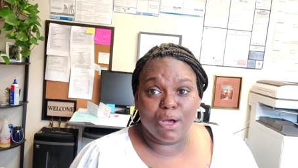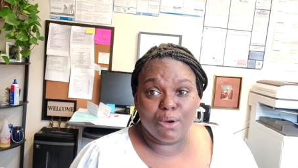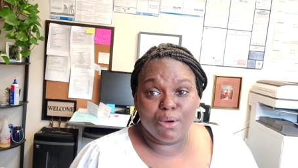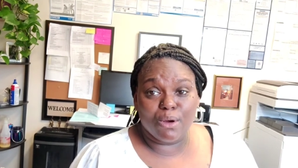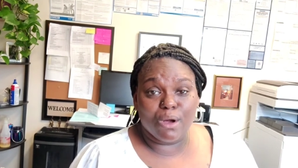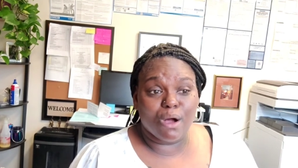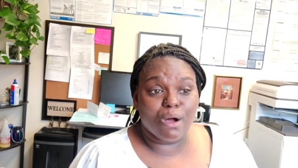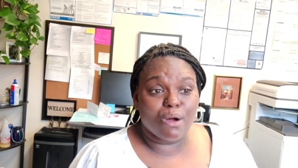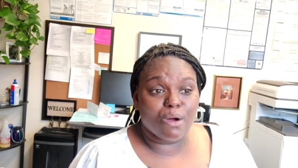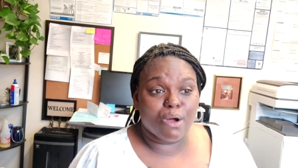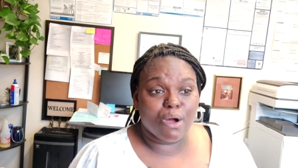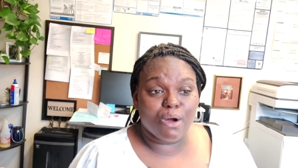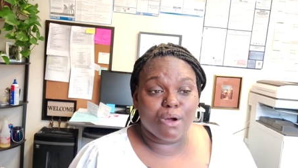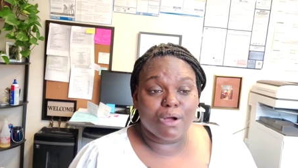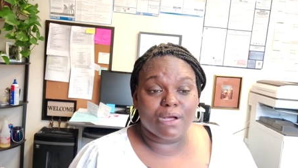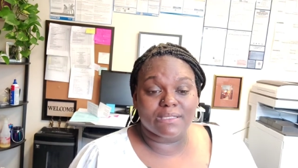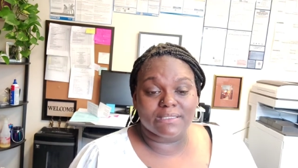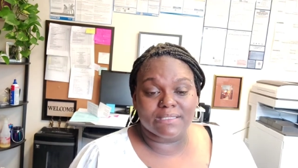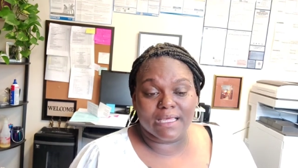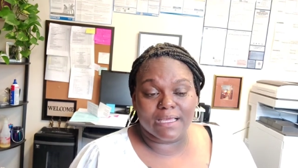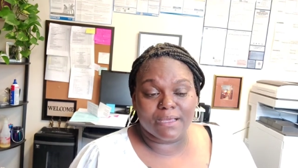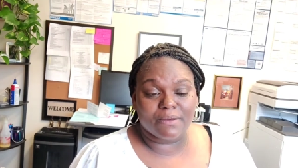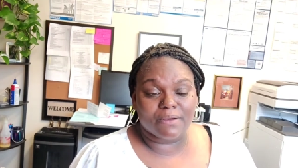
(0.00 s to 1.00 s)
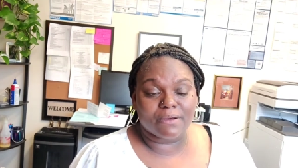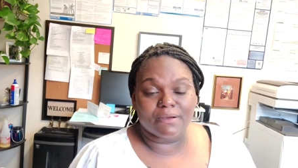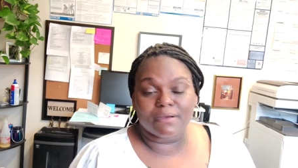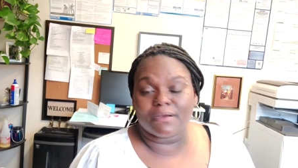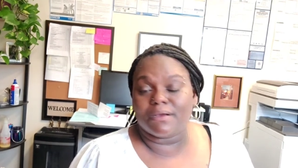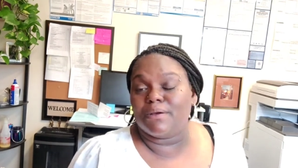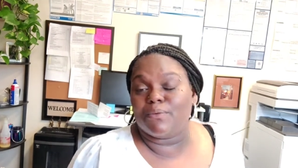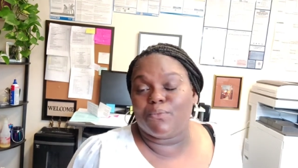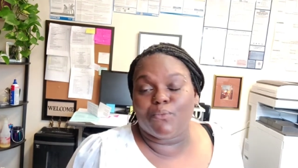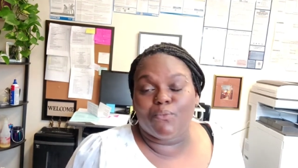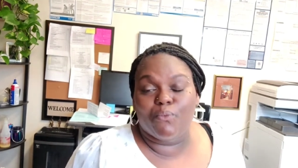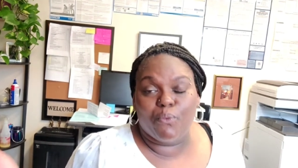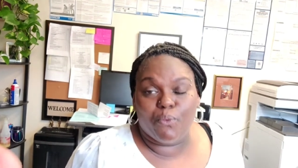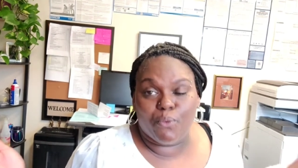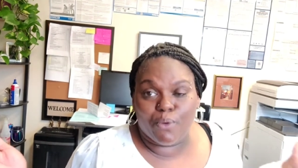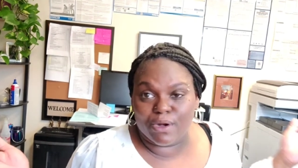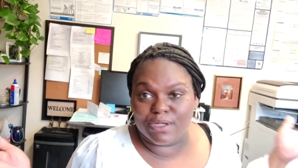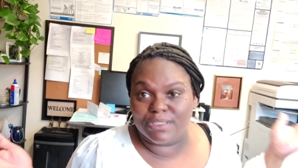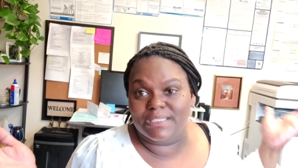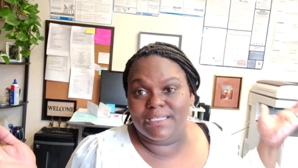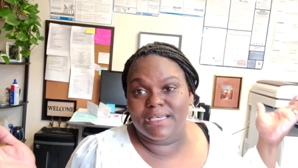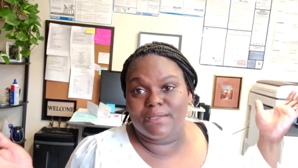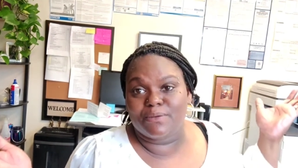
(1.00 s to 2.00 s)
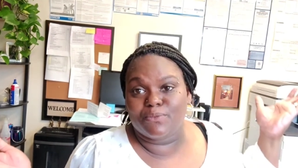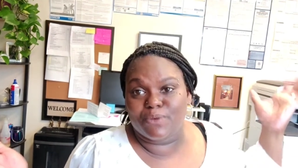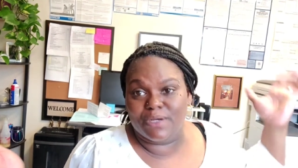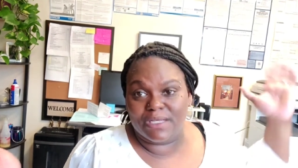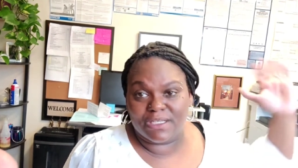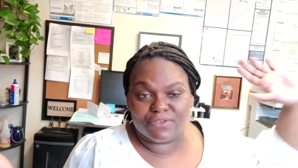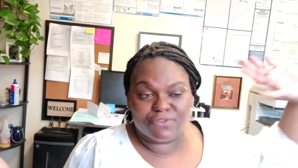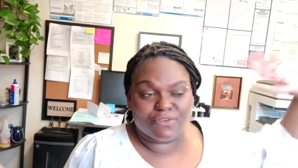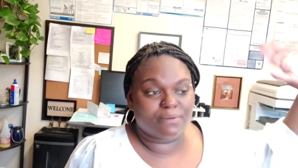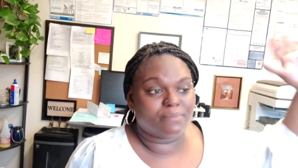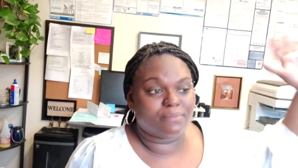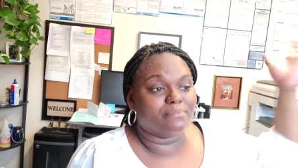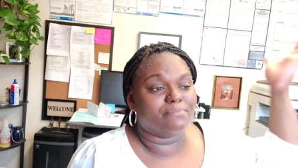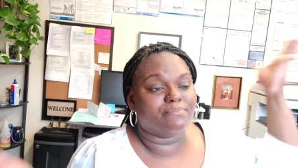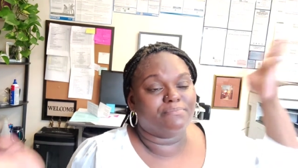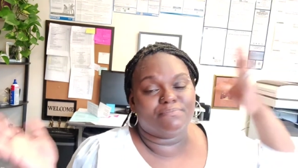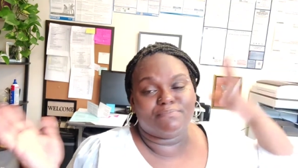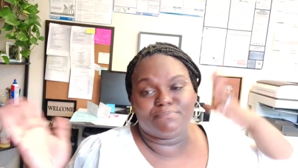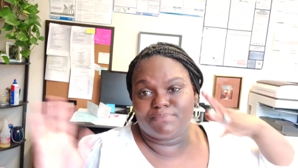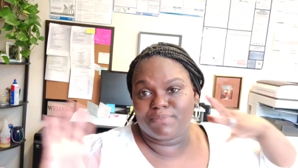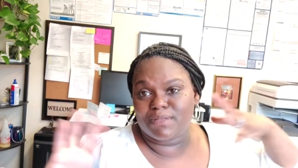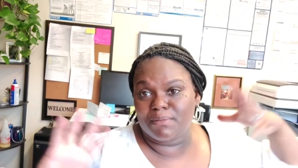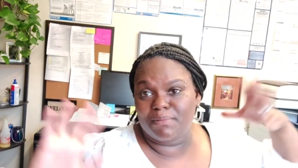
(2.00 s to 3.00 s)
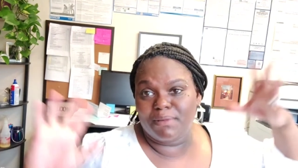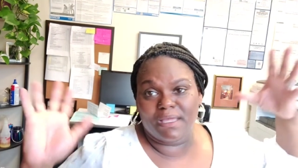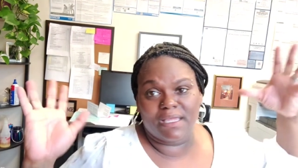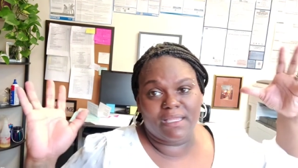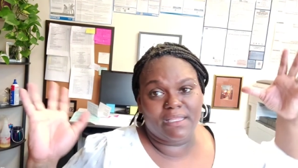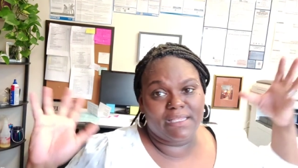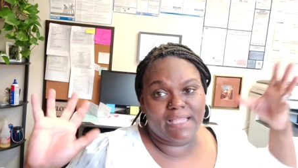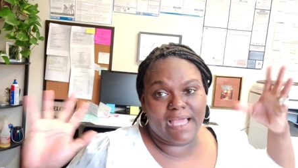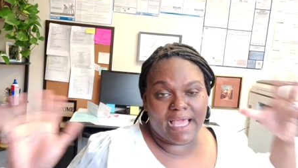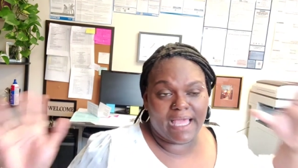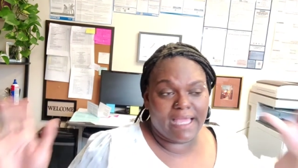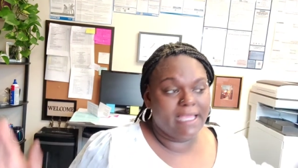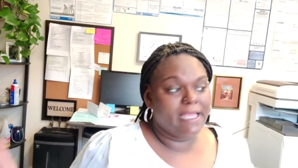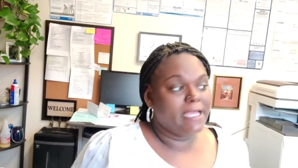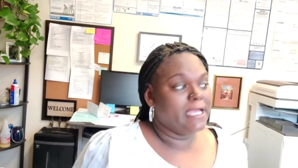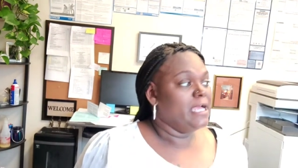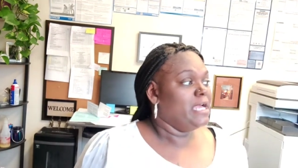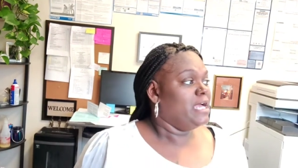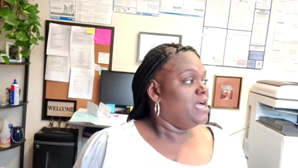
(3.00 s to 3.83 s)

go, go, go, because like we're 10 weeks from the big day.